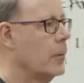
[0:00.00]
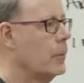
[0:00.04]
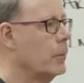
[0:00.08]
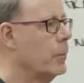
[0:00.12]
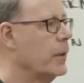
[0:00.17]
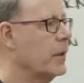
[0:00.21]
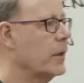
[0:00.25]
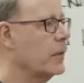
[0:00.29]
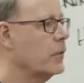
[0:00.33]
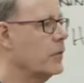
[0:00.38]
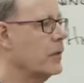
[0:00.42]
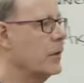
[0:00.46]

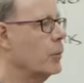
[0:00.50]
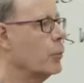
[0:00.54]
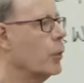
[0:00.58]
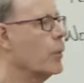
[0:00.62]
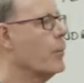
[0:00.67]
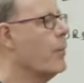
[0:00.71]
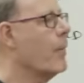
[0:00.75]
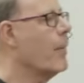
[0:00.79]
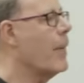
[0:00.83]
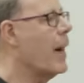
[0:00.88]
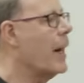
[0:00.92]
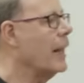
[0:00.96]
Because he
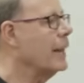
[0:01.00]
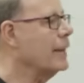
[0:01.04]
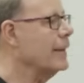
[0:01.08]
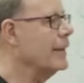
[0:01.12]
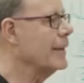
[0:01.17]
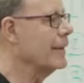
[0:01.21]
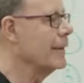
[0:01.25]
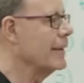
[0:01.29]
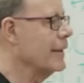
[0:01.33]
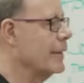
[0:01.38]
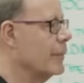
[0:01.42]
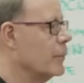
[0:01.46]

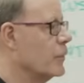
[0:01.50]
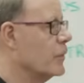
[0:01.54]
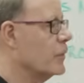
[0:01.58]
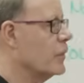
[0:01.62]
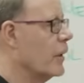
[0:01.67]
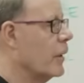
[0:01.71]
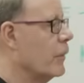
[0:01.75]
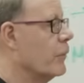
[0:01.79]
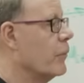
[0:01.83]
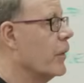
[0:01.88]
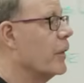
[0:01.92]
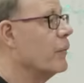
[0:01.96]
reminded
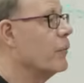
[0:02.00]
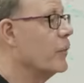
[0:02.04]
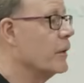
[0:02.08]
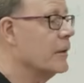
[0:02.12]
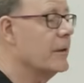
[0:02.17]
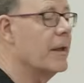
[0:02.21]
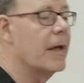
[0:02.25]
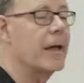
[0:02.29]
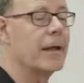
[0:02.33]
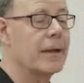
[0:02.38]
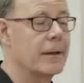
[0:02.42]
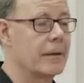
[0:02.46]
himself every
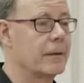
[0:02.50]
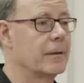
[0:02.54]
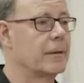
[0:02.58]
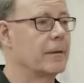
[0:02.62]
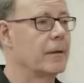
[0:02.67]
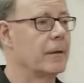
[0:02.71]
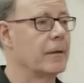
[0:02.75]
day